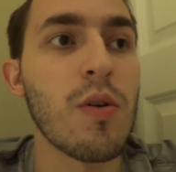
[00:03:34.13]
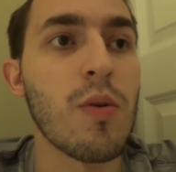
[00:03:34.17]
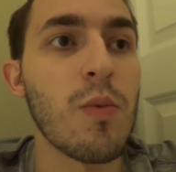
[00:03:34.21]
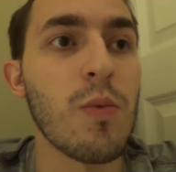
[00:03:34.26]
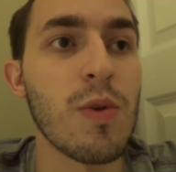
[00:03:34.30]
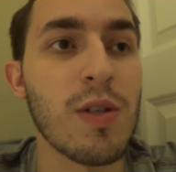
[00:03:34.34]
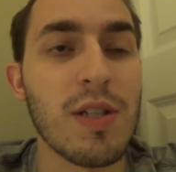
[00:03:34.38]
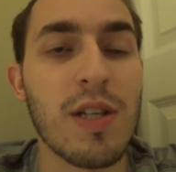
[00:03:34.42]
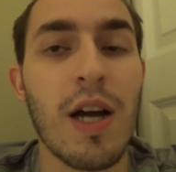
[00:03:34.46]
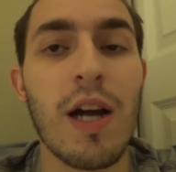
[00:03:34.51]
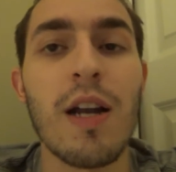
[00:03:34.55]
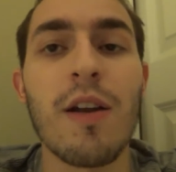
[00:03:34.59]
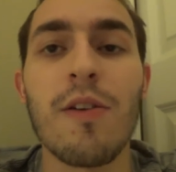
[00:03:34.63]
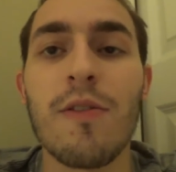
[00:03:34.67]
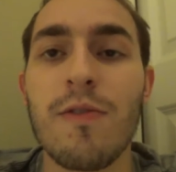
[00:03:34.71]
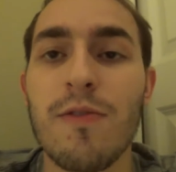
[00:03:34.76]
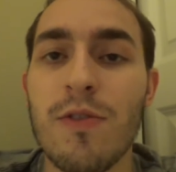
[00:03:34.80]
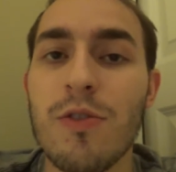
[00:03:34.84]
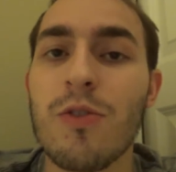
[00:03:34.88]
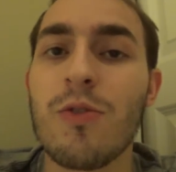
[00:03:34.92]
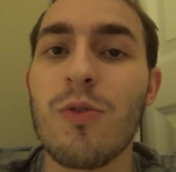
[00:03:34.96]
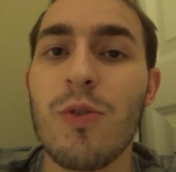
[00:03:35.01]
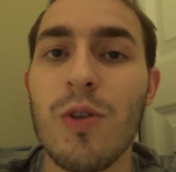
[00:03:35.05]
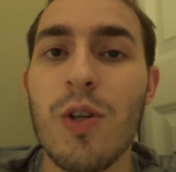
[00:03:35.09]
was kind of
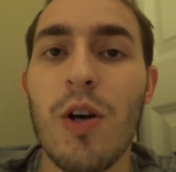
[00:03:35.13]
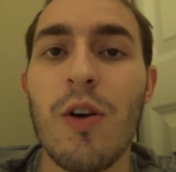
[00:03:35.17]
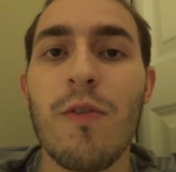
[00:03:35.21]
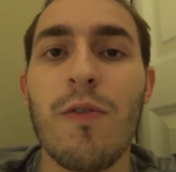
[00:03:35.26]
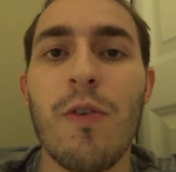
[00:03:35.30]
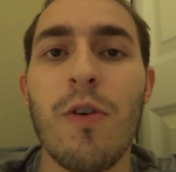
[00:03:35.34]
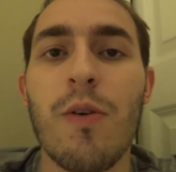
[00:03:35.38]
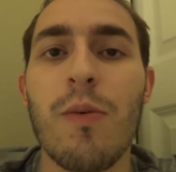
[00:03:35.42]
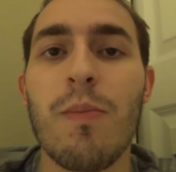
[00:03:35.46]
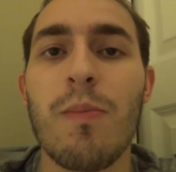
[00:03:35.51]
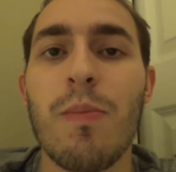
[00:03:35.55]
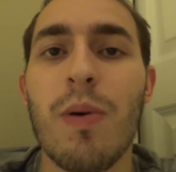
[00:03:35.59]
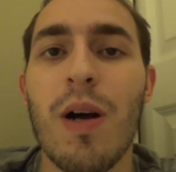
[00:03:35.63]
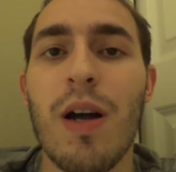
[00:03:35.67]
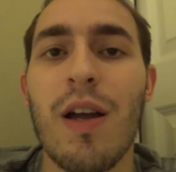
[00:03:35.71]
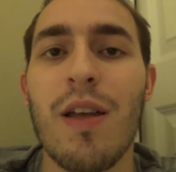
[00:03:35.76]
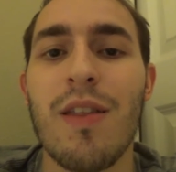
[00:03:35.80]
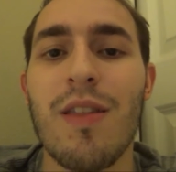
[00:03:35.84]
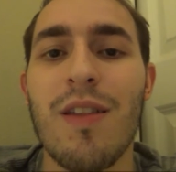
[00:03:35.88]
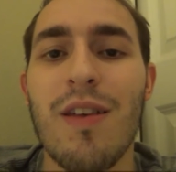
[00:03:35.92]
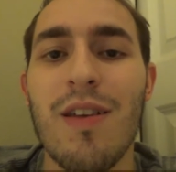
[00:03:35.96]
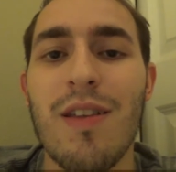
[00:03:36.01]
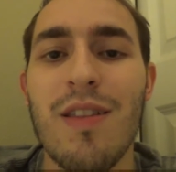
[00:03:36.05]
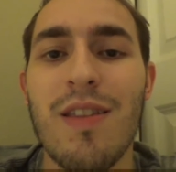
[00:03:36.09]
screwed over by
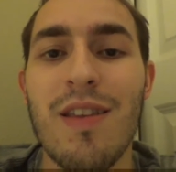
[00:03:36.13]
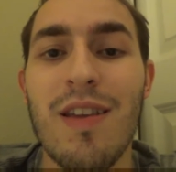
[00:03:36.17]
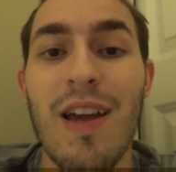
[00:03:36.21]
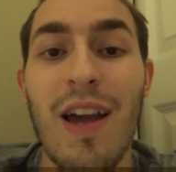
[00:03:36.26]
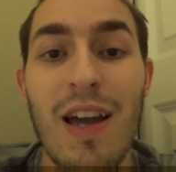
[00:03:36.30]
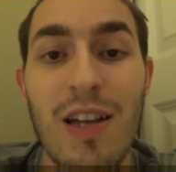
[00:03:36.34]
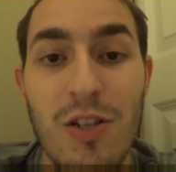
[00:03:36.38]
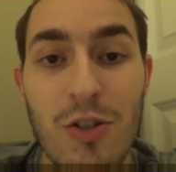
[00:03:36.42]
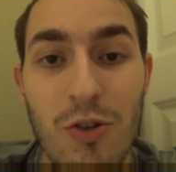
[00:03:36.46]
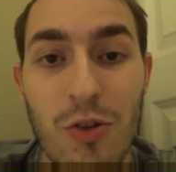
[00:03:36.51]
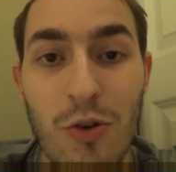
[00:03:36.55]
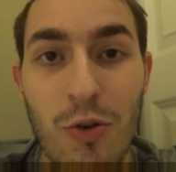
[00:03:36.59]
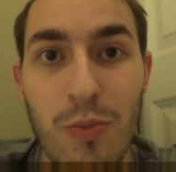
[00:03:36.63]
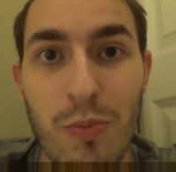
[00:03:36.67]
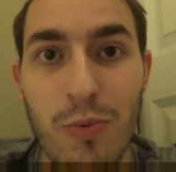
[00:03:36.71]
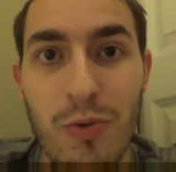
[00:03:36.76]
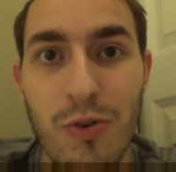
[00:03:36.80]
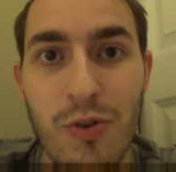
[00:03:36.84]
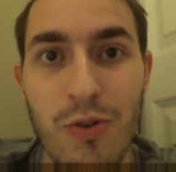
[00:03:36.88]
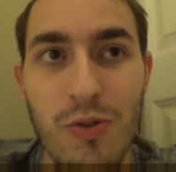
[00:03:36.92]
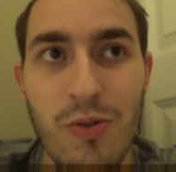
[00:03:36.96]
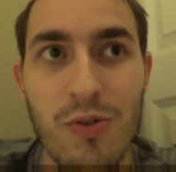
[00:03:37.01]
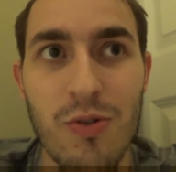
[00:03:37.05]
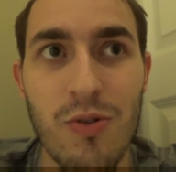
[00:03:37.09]
the theatrical
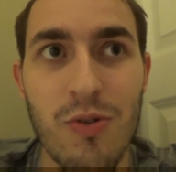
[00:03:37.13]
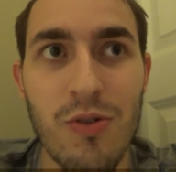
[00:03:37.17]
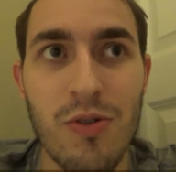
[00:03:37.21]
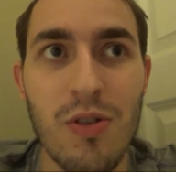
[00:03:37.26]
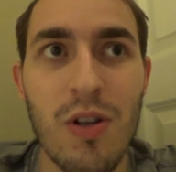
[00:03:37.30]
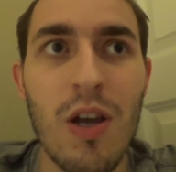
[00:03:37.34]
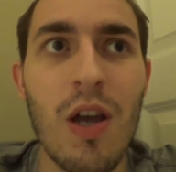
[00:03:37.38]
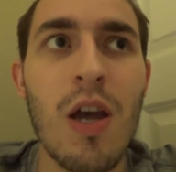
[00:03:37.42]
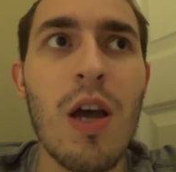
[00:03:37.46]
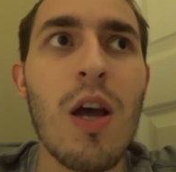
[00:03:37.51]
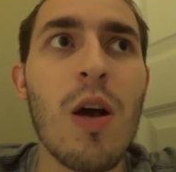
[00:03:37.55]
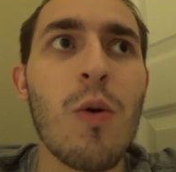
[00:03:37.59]
producers